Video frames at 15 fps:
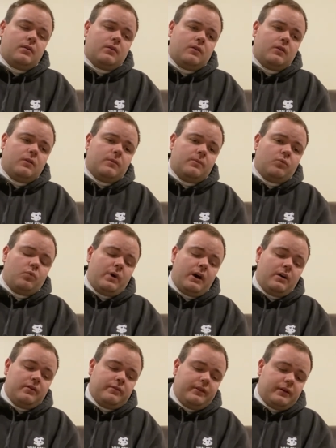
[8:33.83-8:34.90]
Um,
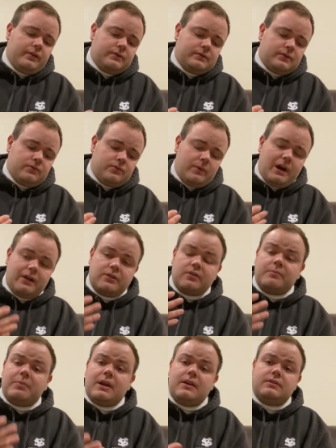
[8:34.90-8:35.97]
well, there's a rather
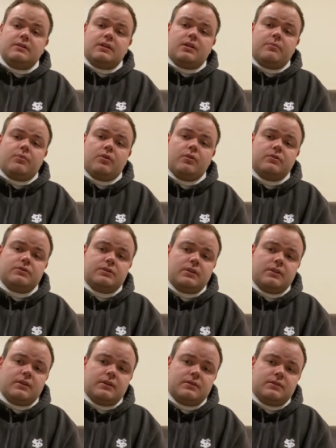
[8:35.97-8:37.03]
basic approach to
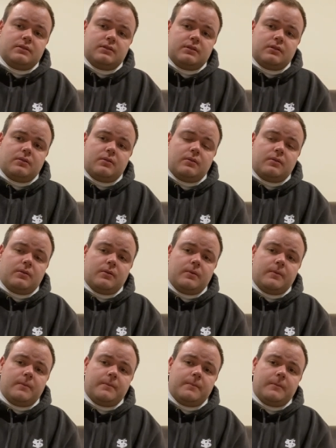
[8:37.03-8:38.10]
this.
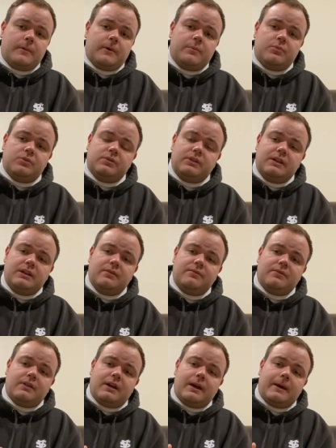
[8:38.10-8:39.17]
Um, I
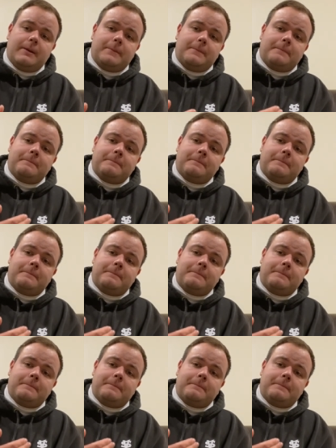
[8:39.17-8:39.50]
believe that